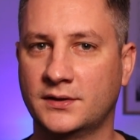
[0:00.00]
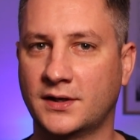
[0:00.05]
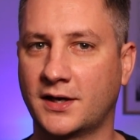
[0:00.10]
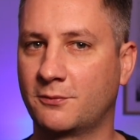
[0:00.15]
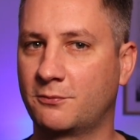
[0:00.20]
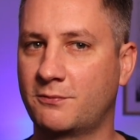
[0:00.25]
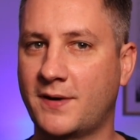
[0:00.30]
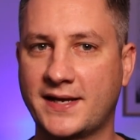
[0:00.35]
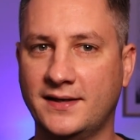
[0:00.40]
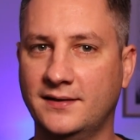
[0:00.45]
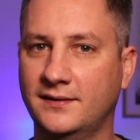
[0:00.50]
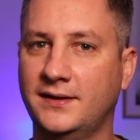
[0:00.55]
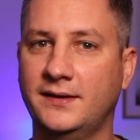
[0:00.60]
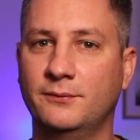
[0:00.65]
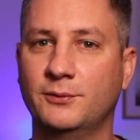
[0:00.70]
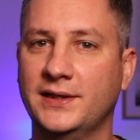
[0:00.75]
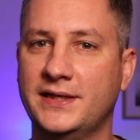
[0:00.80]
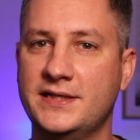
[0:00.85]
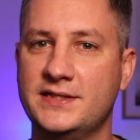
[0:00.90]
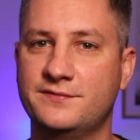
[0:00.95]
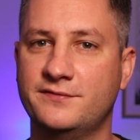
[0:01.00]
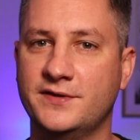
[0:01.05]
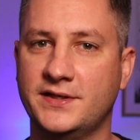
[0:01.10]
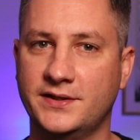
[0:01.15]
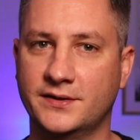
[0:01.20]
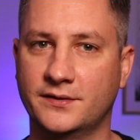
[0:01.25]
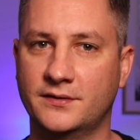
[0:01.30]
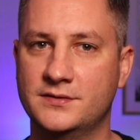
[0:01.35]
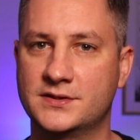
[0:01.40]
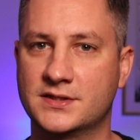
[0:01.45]
I regularly release
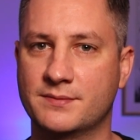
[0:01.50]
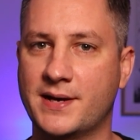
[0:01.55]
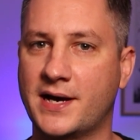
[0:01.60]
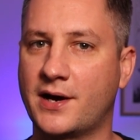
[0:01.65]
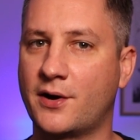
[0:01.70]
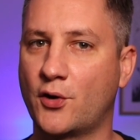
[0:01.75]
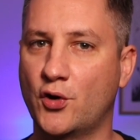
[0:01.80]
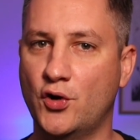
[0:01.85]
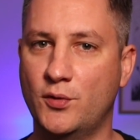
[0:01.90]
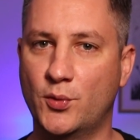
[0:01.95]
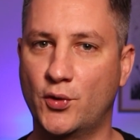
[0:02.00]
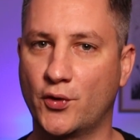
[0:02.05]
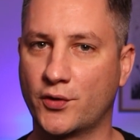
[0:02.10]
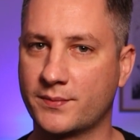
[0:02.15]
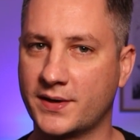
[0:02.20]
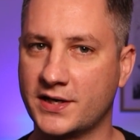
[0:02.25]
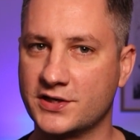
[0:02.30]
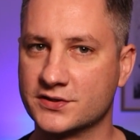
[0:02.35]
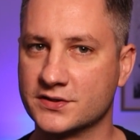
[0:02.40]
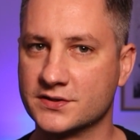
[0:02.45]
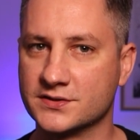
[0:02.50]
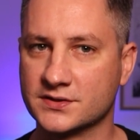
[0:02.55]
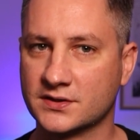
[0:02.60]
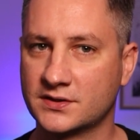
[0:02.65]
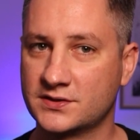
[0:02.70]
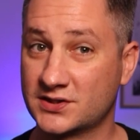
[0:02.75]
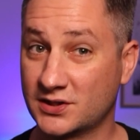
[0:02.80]
videos about home automations,